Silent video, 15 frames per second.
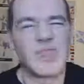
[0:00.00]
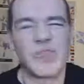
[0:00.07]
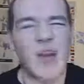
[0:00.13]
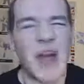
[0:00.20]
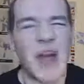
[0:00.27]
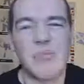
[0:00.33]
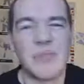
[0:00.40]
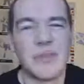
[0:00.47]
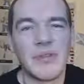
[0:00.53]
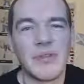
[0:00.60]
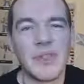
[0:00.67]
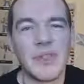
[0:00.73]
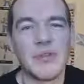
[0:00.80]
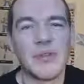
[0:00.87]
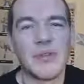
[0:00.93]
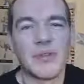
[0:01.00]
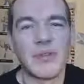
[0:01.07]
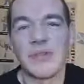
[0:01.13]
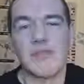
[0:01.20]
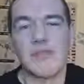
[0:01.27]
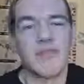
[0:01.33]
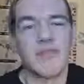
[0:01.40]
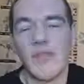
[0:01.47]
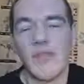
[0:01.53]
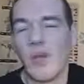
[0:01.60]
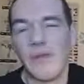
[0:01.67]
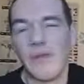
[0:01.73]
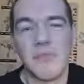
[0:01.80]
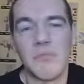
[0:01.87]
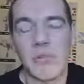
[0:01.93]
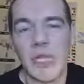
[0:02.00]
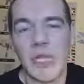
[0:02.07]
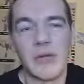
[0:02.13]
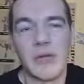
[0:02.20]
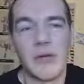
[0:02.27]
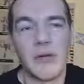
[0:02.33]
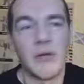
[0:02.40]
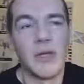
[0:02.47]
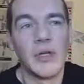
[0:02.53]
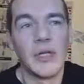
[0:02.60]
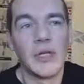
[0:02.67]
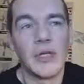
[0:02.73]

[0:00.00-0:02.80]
Crap. You know, it's just not for me, you know.